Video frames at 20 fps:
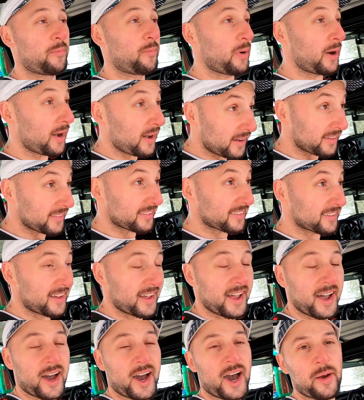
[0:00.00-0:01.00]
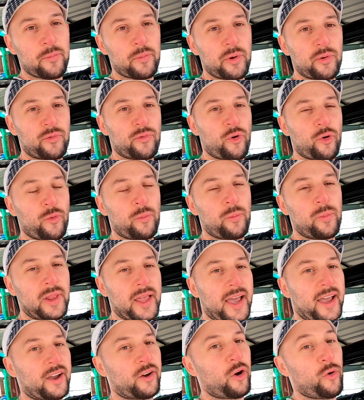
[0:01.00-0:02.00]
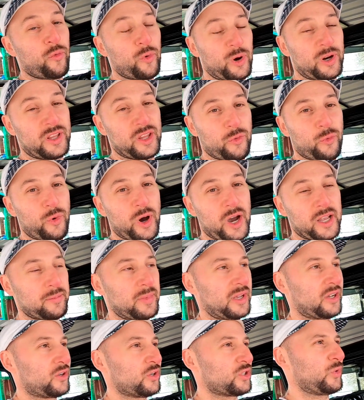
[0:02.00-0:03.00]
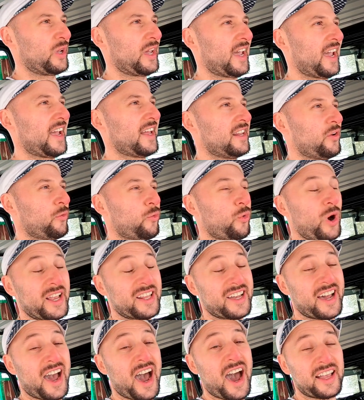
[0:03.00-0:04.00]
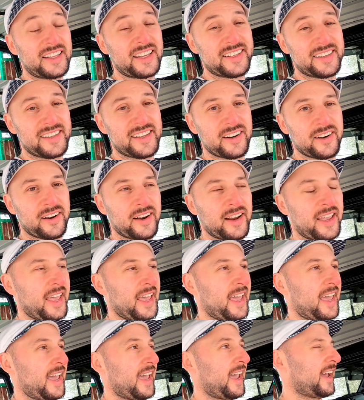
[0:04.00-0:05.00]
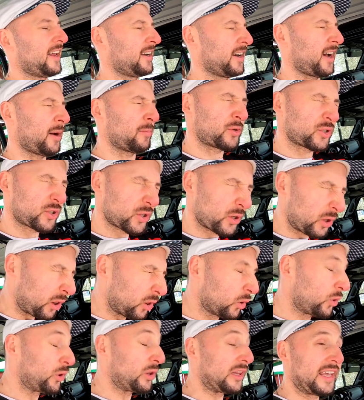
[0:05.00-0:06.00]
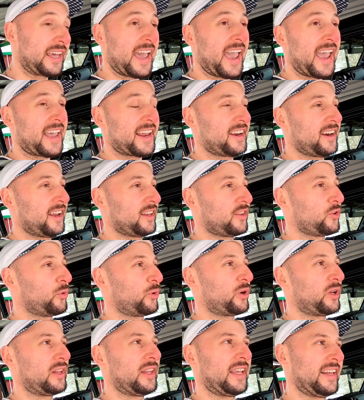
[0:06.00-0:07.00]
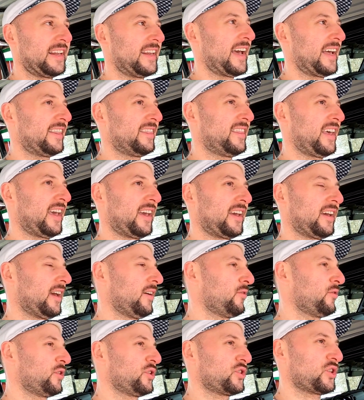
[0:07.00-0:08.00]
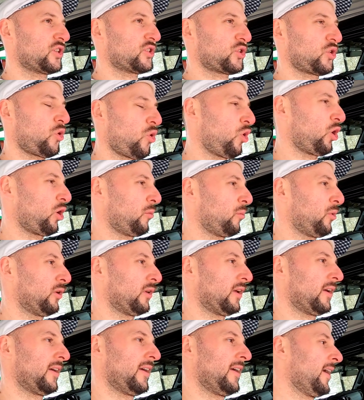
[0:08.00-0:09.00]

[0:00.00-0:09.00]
but I prefer black over the white because we had the white Highlander and I absolutely hated it to clean that thing. It was just horrible.